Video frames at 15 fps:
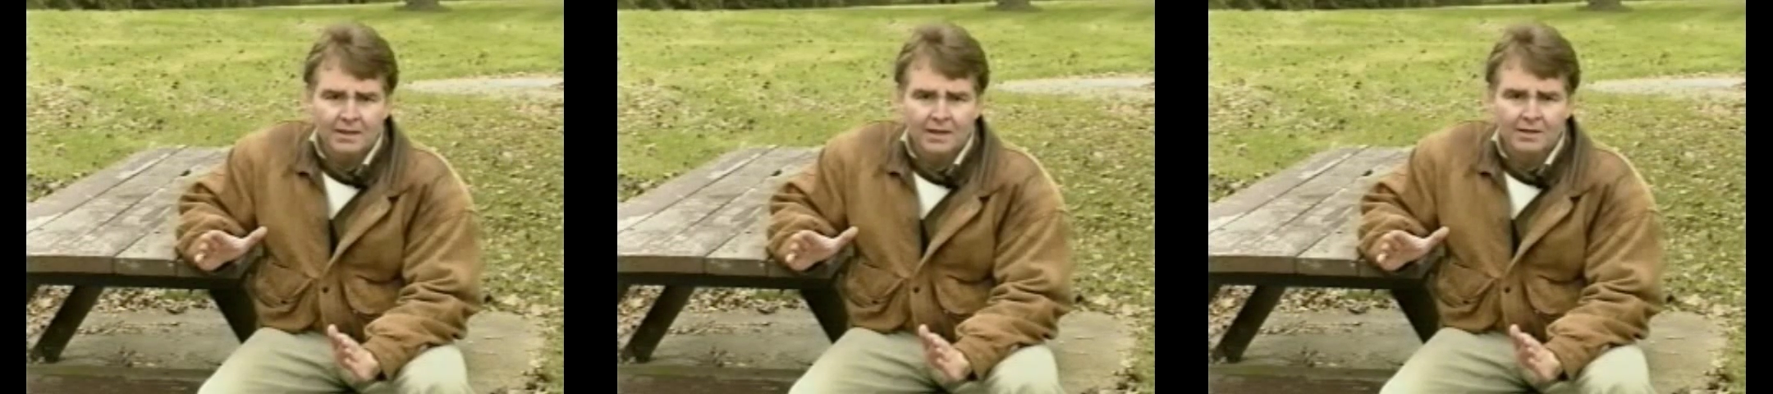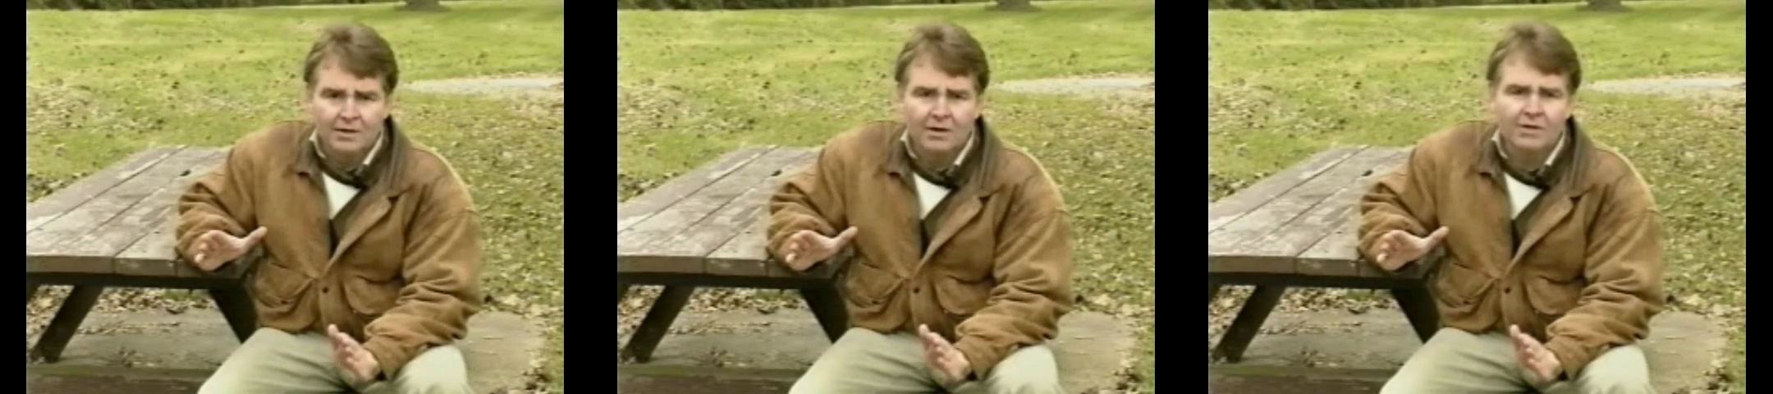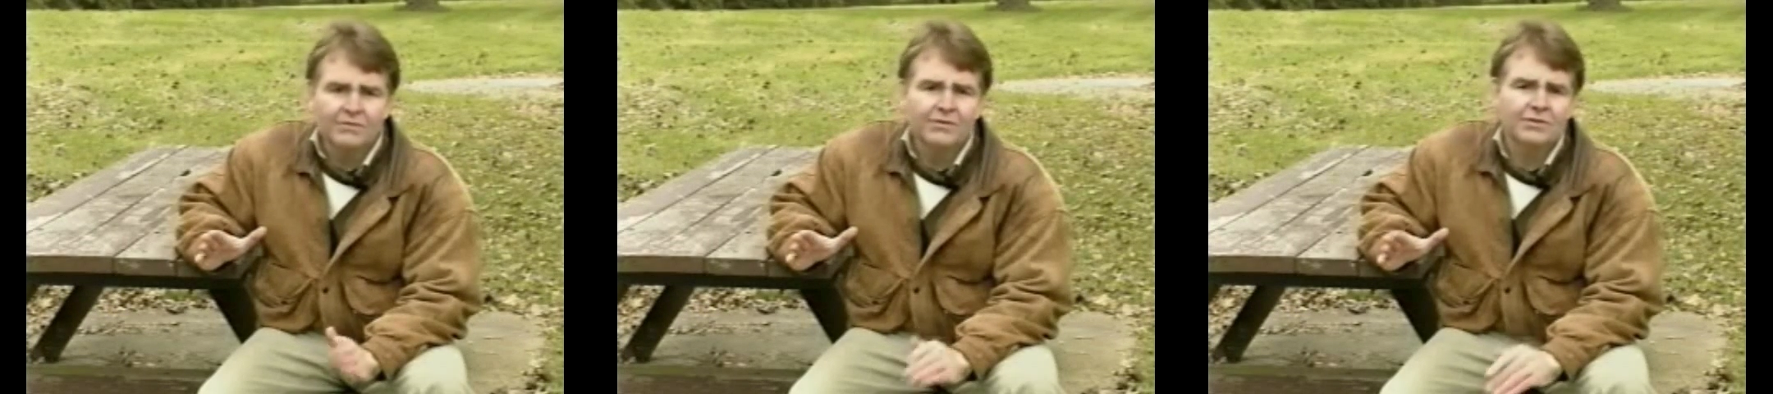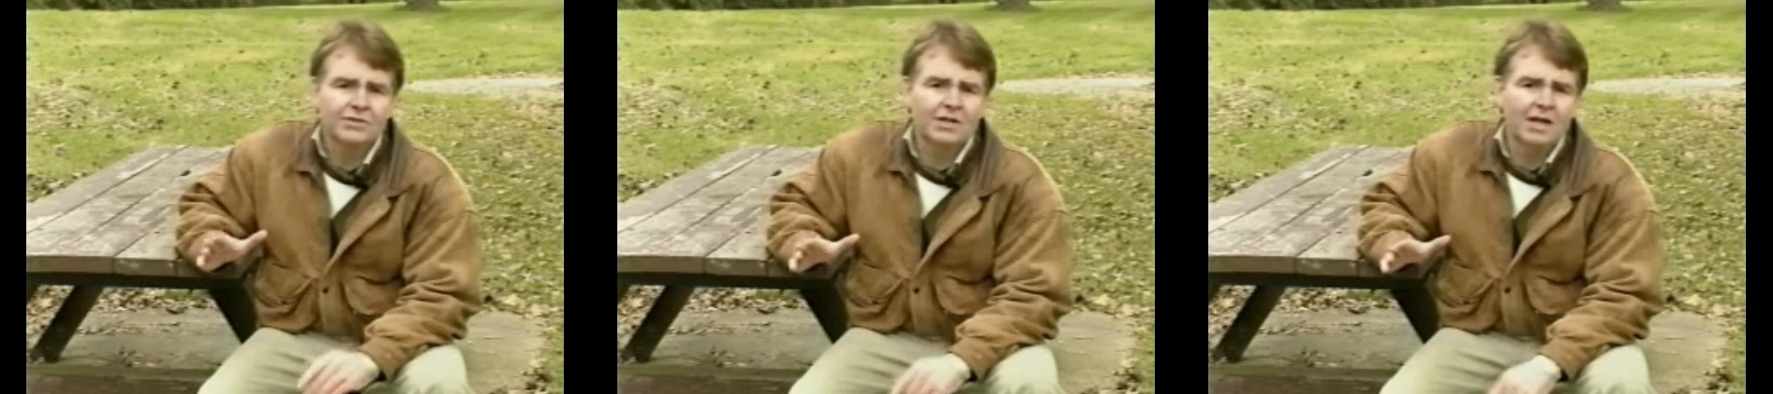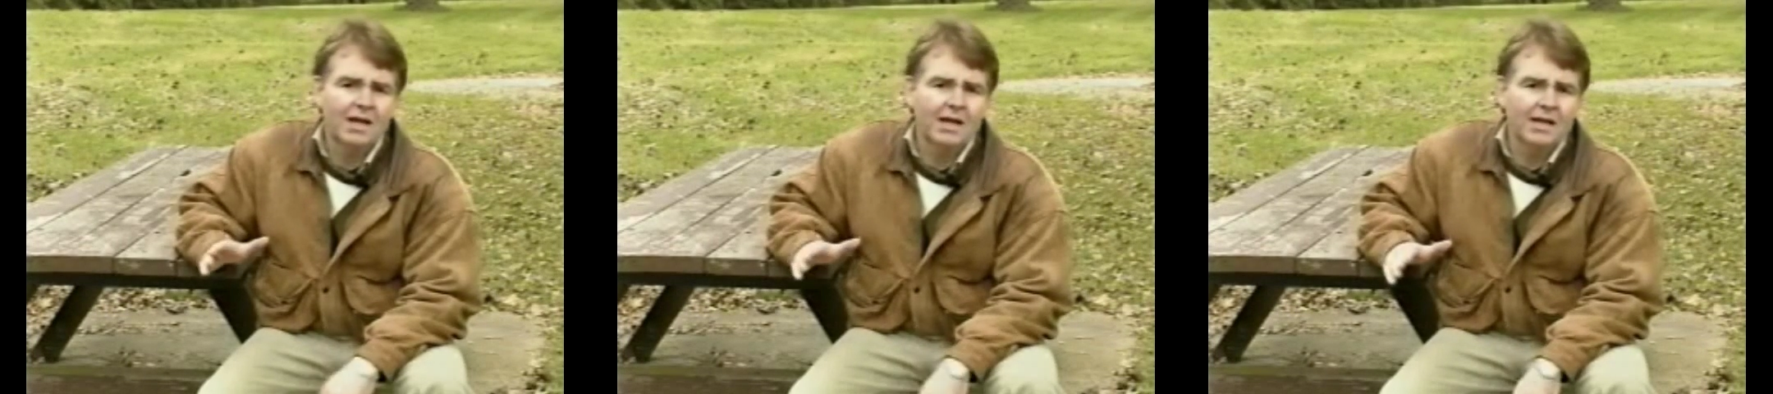An
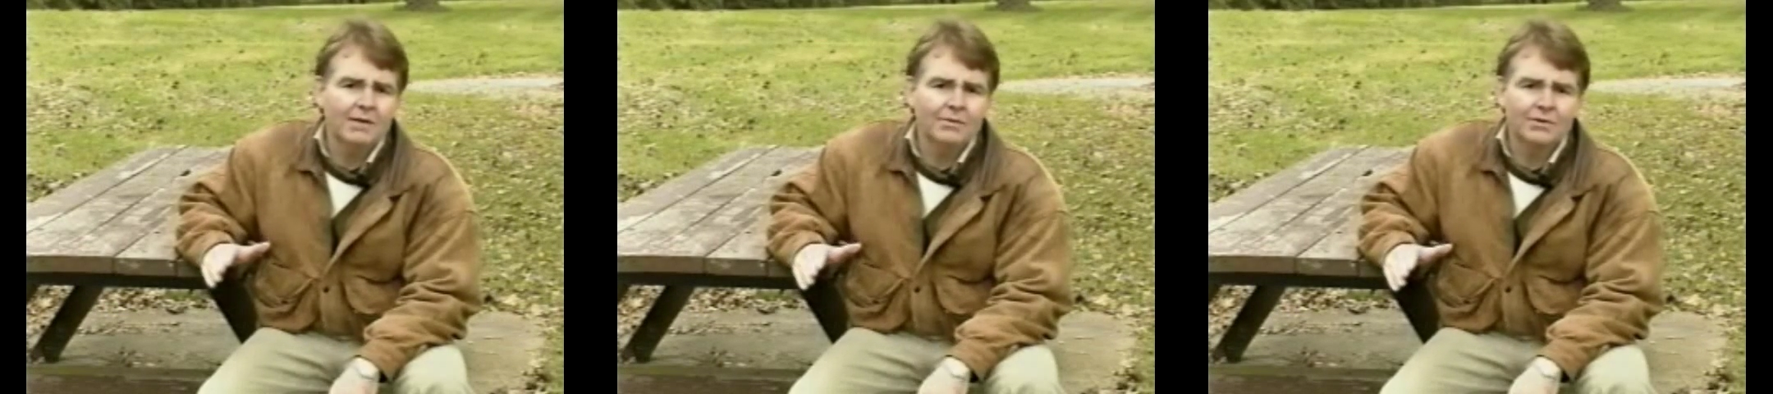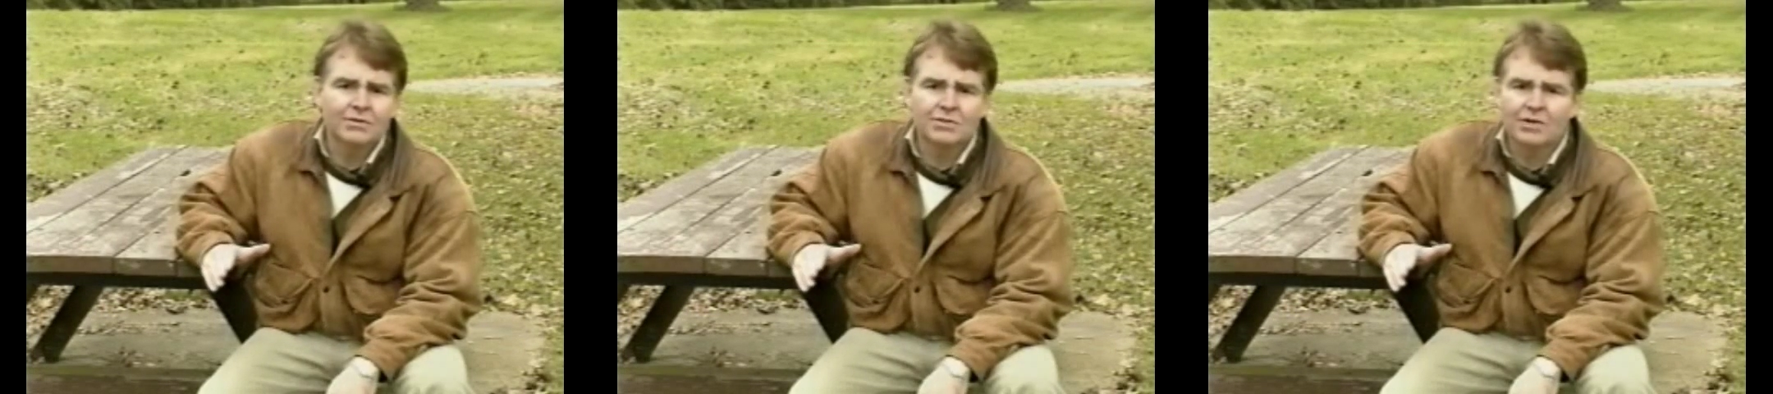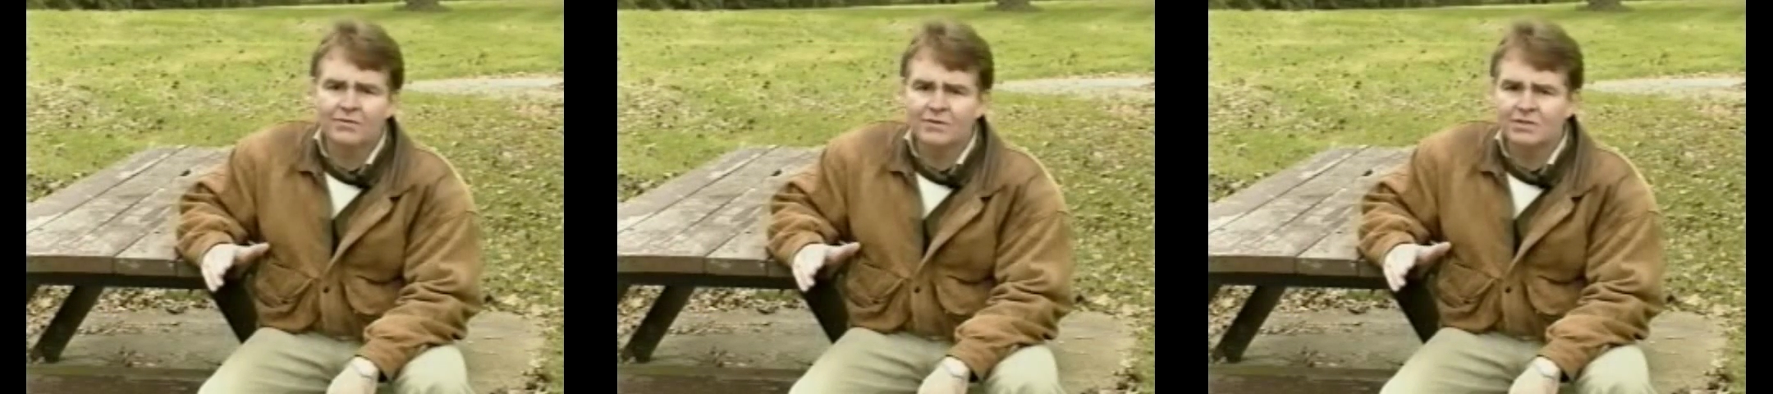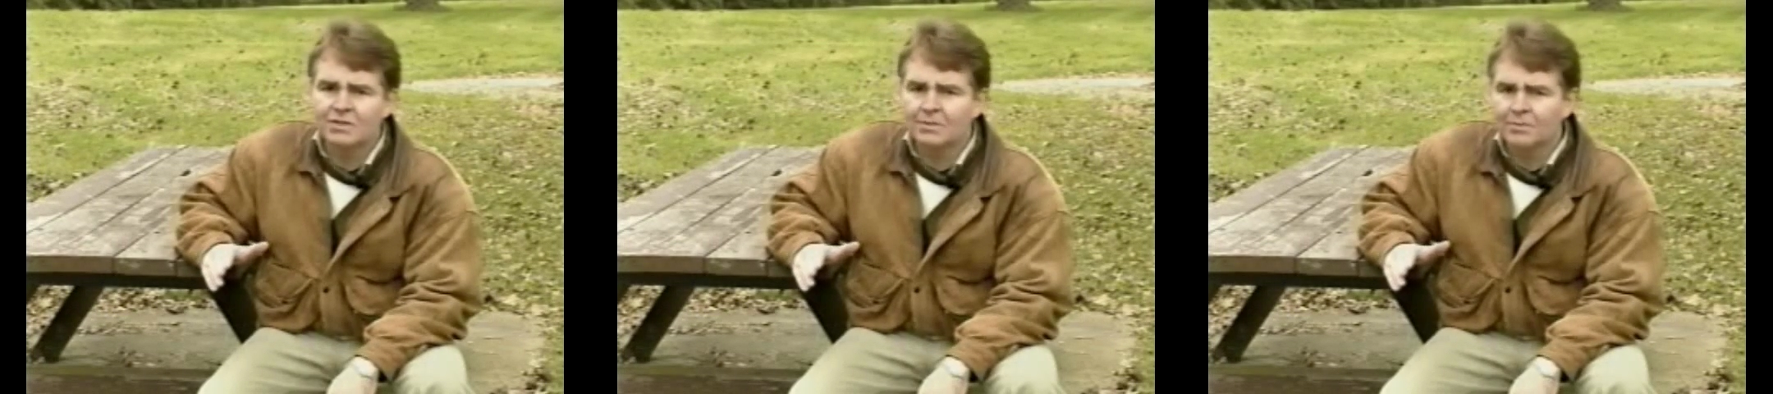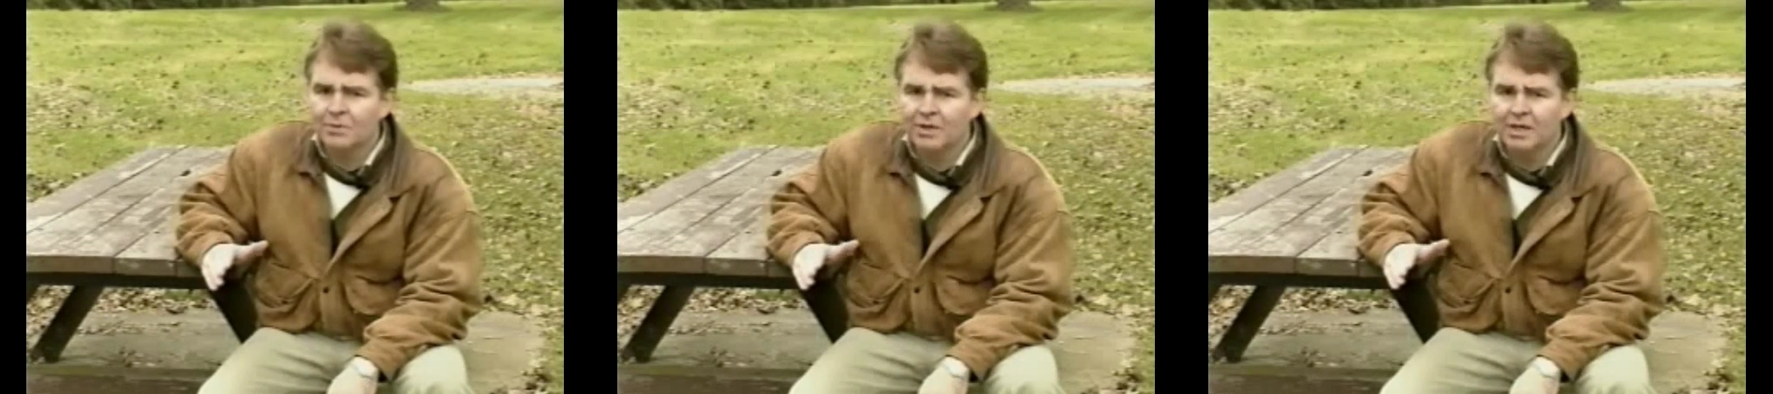artificial eye with surface
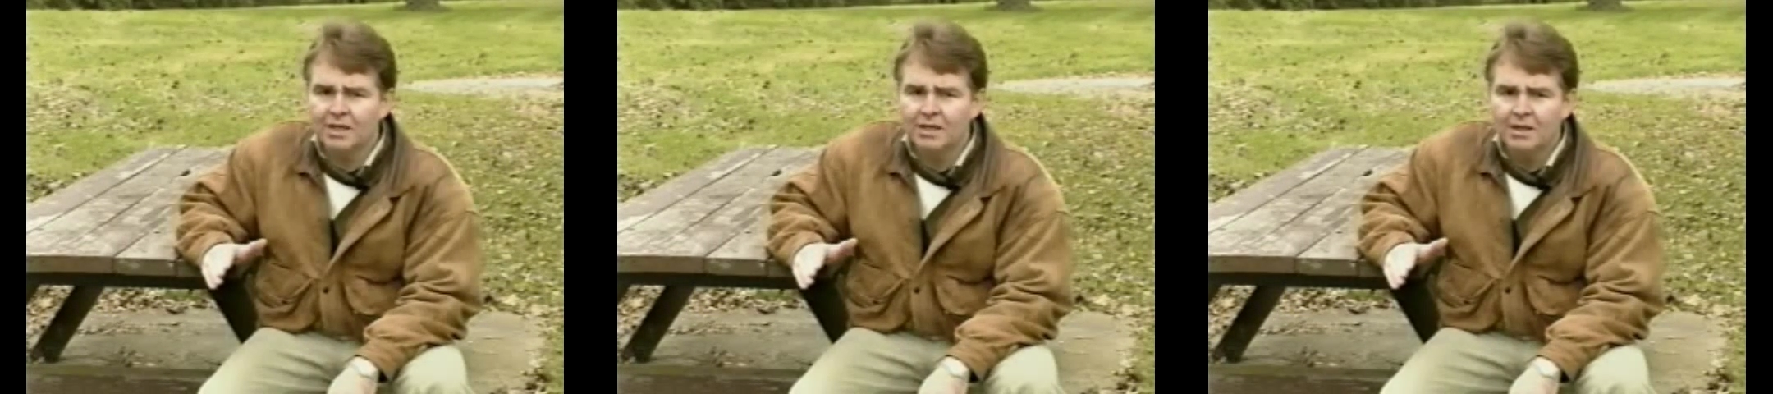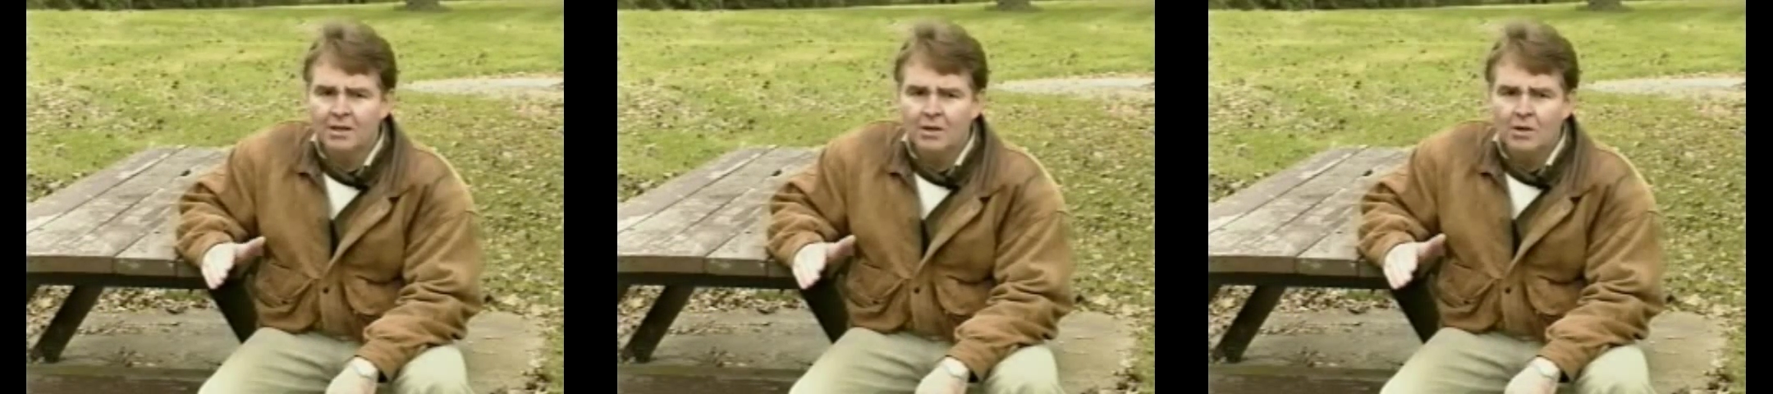debris